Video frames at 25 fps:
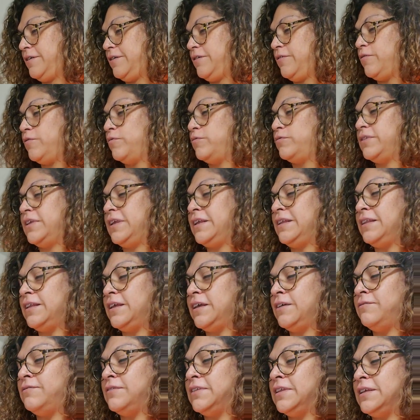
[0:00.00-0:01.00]
Only
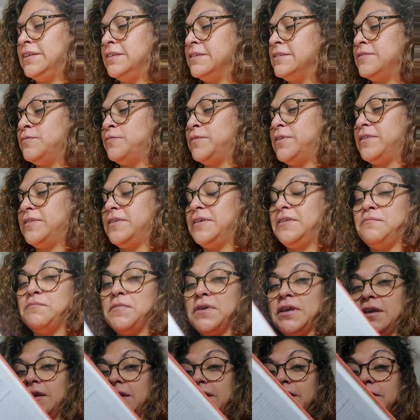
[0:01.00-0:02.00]
love lives within
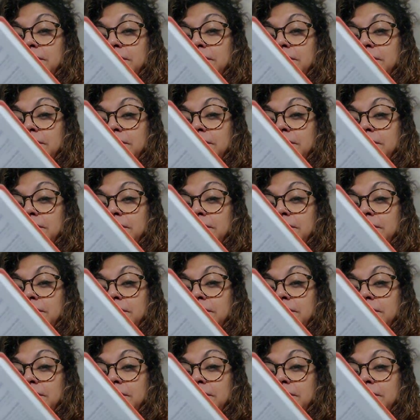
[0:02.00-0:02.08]
me.